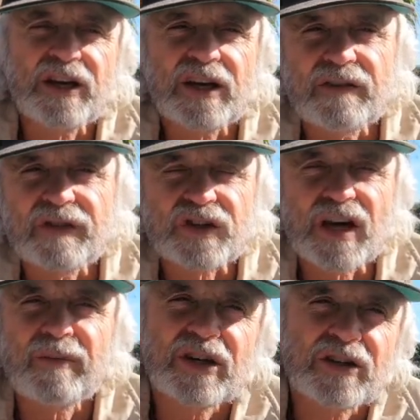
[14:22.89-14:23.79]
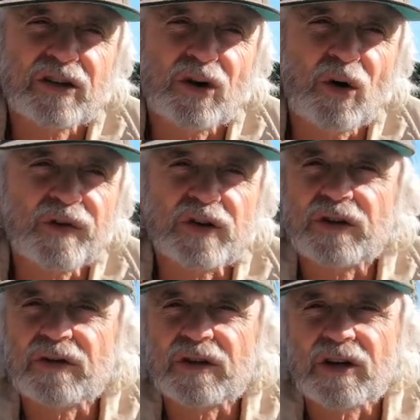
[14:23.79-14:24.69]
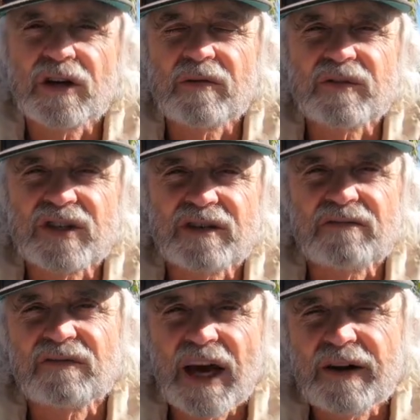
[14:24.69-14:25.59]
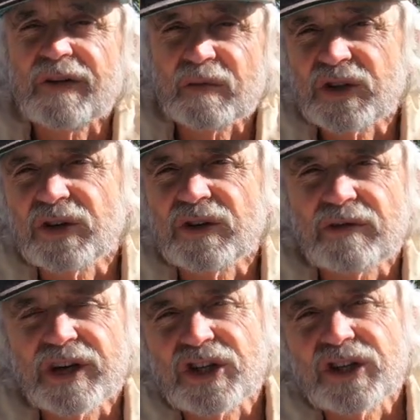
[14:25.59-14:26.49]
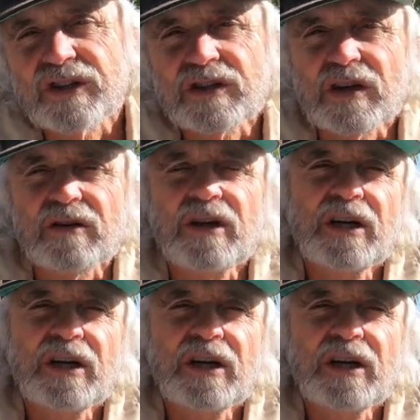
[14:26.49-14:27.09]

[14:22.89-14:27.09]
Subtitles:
your kingfish coming into the Gulf at certain times and from certain directions. So